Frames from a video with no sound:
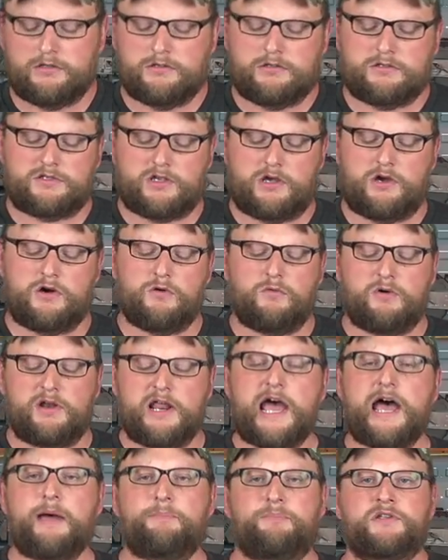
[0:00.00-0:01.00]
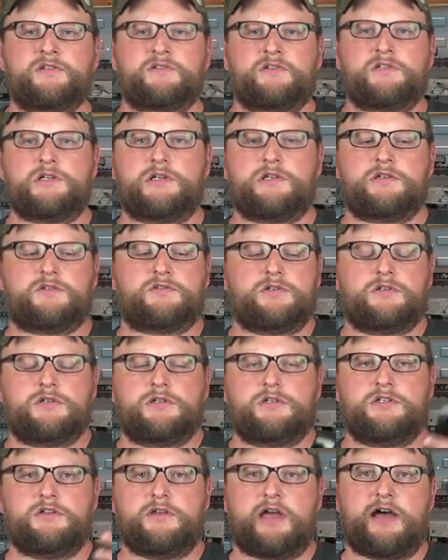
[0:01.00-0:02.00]
So what happens is
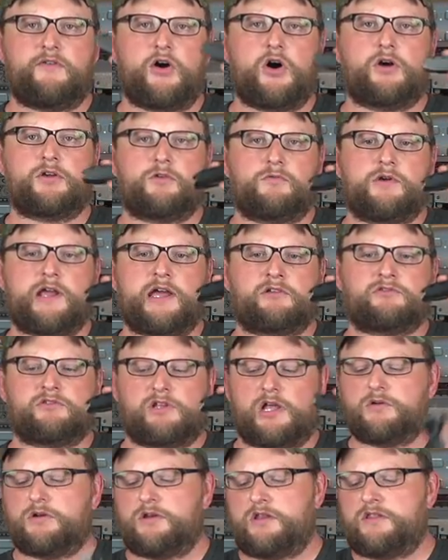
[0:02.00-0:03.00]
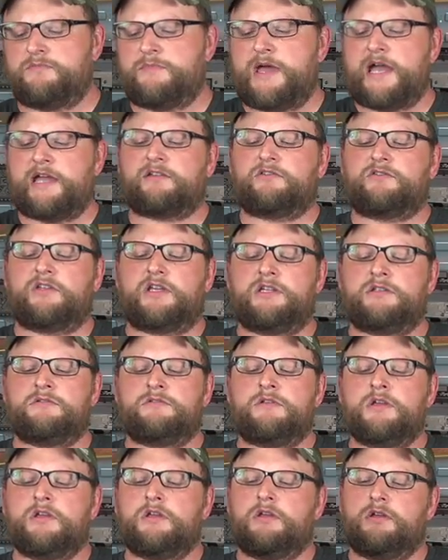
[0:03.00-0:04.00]
you have all your rounds loaded in the
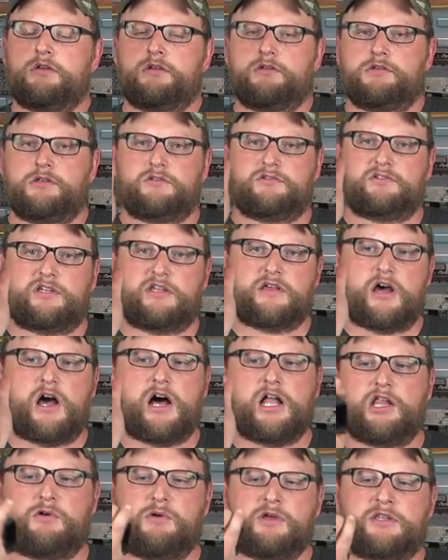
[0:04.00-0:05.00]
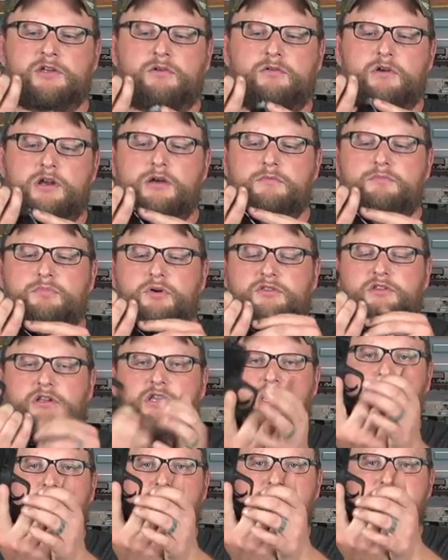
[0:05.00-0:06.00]
magazine. You see the hollow in the grip, put the
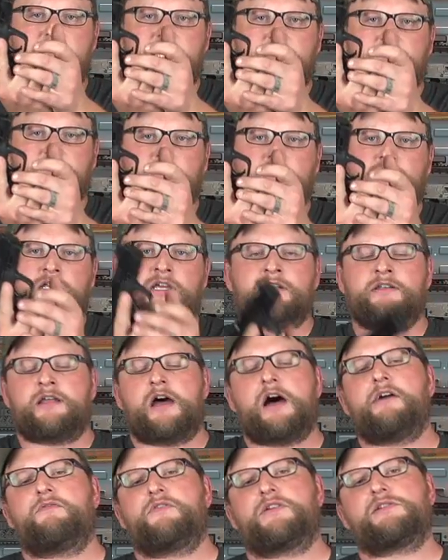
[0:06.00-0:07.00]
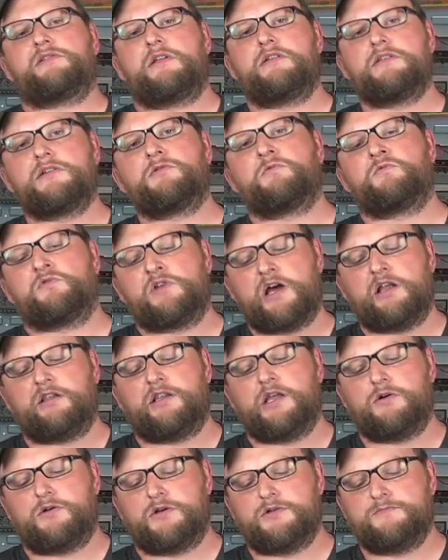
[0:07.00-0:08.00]
loaded magazine in. Now, obviously, this one's not
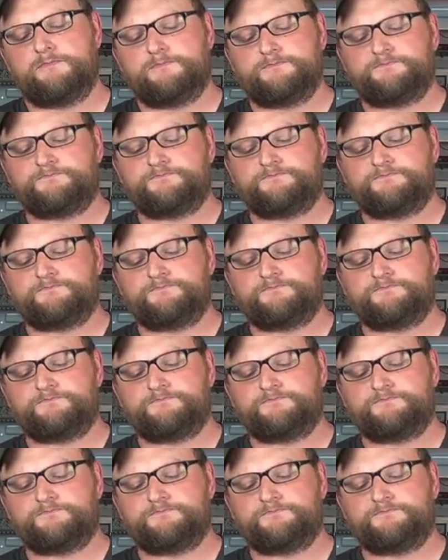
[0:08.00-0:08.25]
loaded.